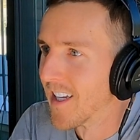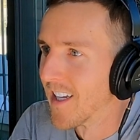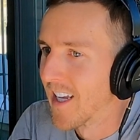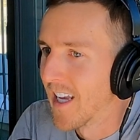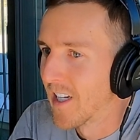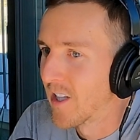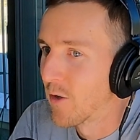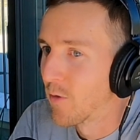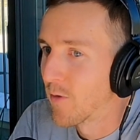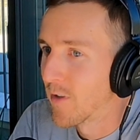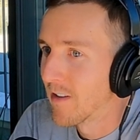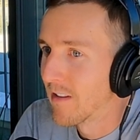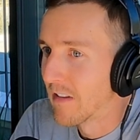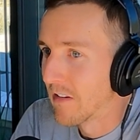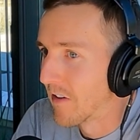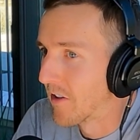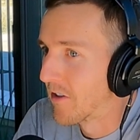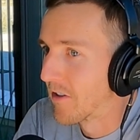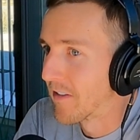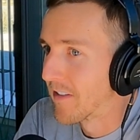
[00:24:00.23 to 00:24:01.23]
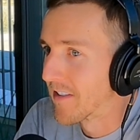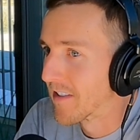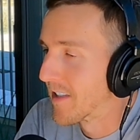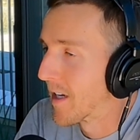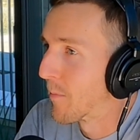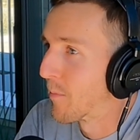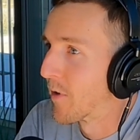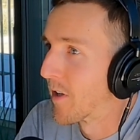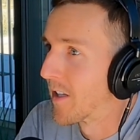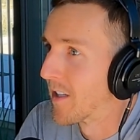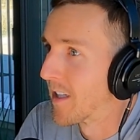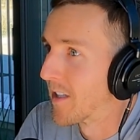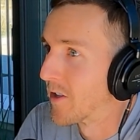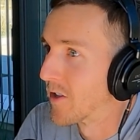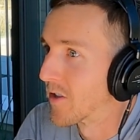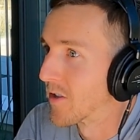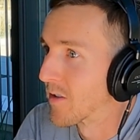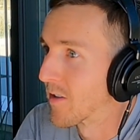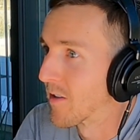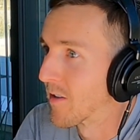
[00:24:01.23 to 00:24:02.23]
And you could literally step in and
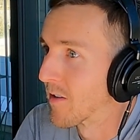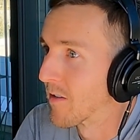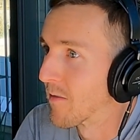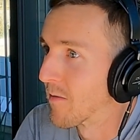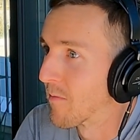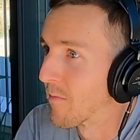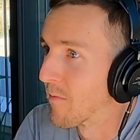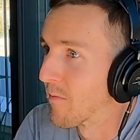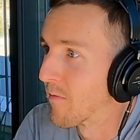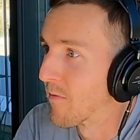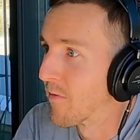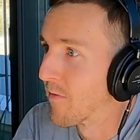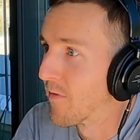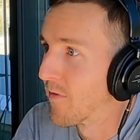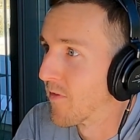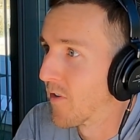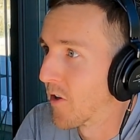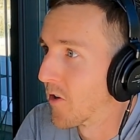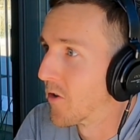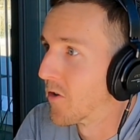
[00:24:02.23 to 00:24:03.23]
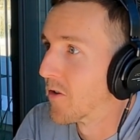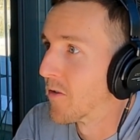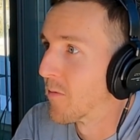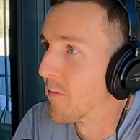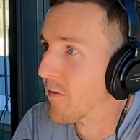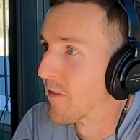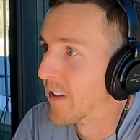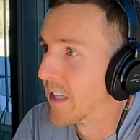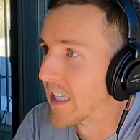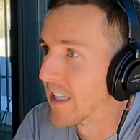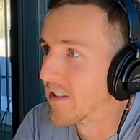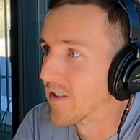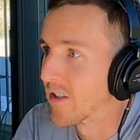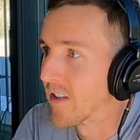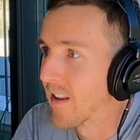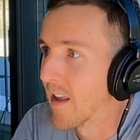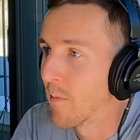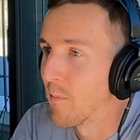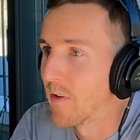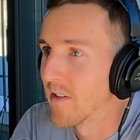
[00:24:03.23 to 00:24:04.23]
just funnel leads to
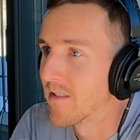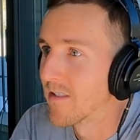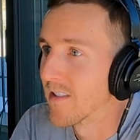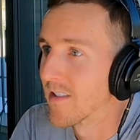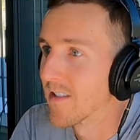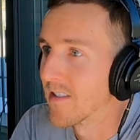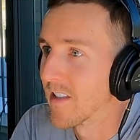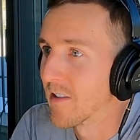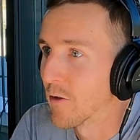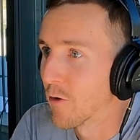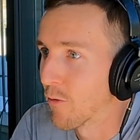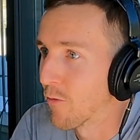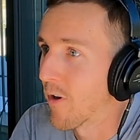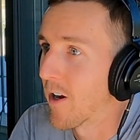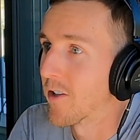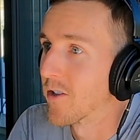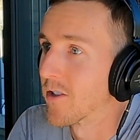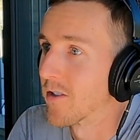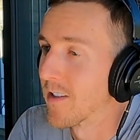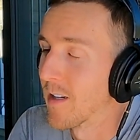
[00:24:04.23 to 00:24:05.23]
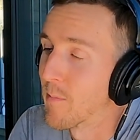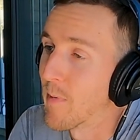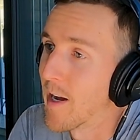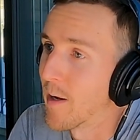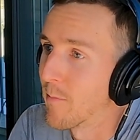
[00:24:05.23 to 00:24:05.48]
that business and crush, in my